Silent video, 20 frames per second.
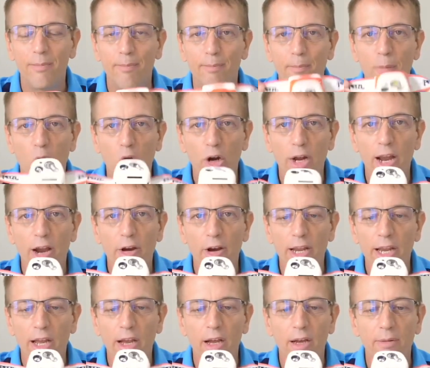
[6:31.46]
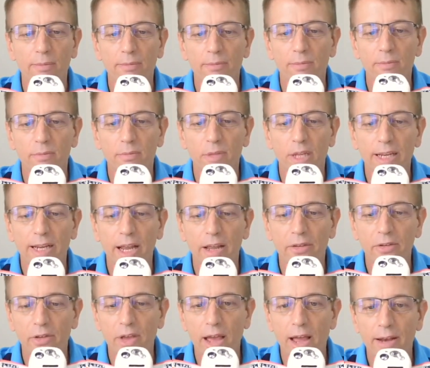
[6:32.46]
Bulgaria, like I
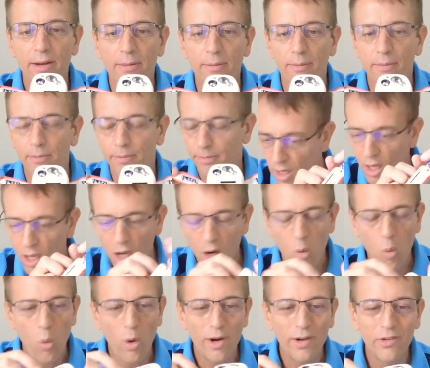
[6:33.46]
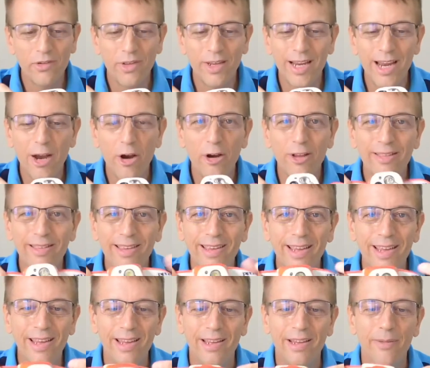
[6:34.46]
said. What is the
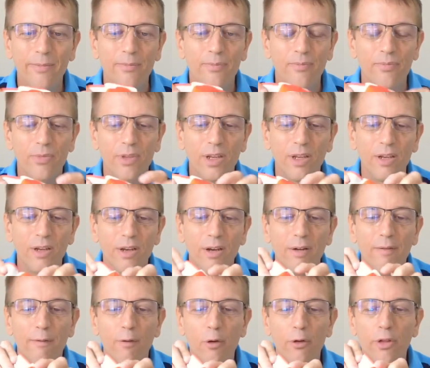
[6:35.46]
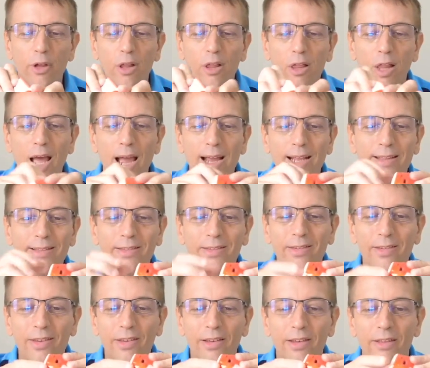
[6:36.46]
guarantee? For the
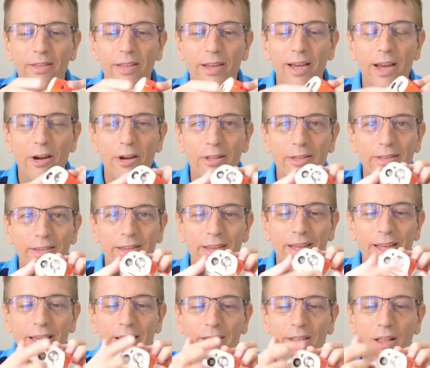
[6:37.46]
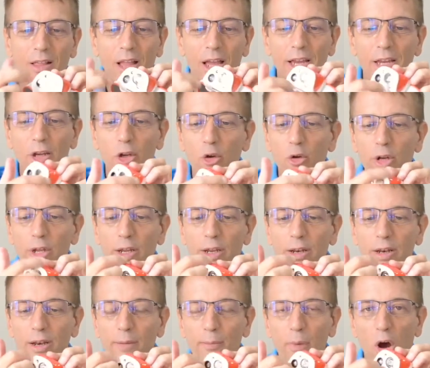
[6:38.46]
lights, the guarantee, the light
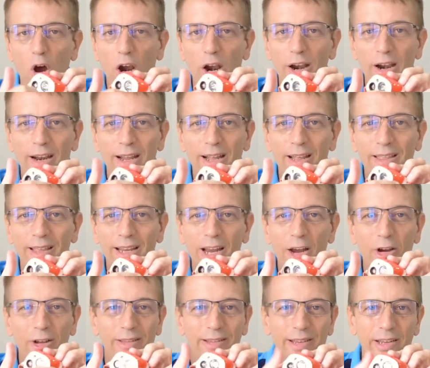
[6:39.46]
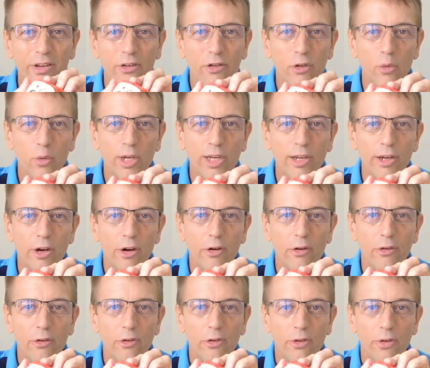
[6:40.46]
unit part, the guarantee is 3
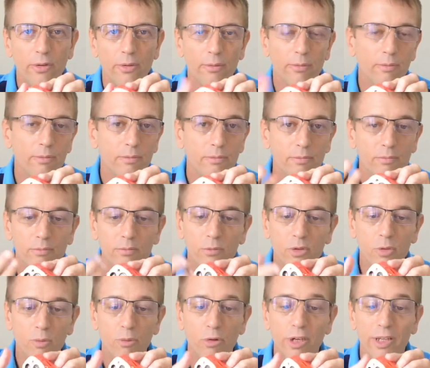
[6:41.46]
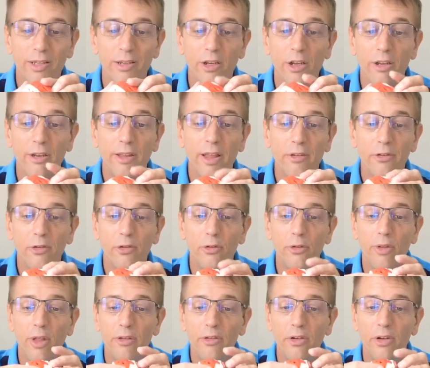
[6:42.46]
years. It's pretty good.
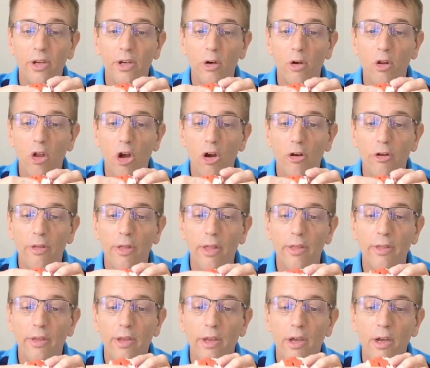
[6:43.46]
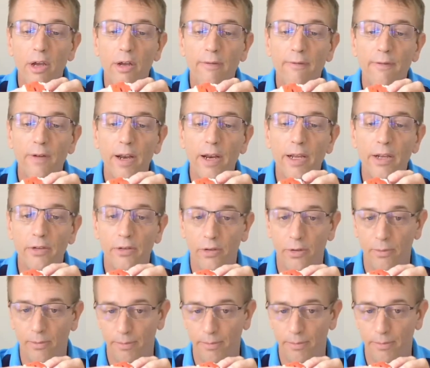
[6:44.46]
That's a year longer than the Phoenix.